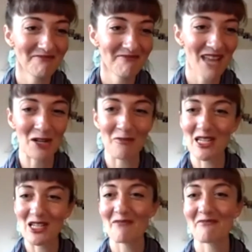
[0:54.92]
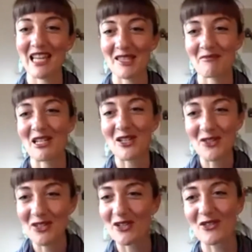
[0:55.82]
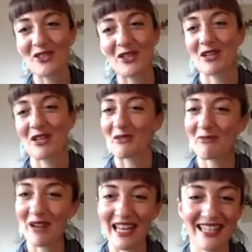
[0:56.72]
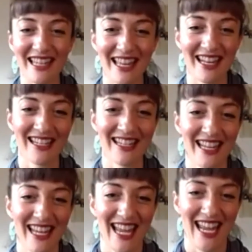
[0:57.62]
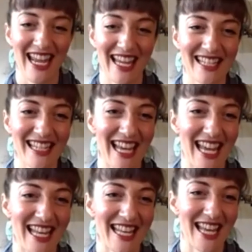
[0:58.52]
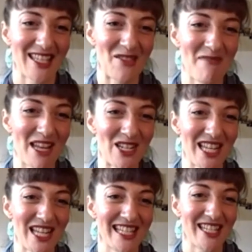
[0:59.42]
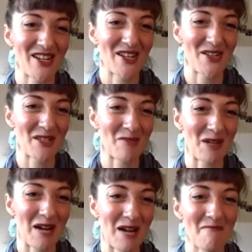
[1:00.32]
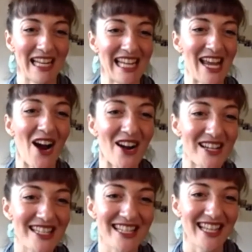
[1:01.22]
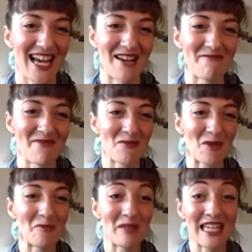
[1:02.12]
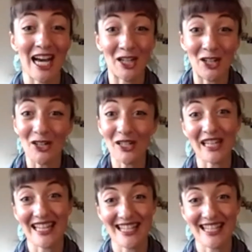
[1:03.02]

Archbishop Desmond Tutu, Sir Richard Branson, and as you mentioned, your newest book, A Mighty Heart, will be a goodie, it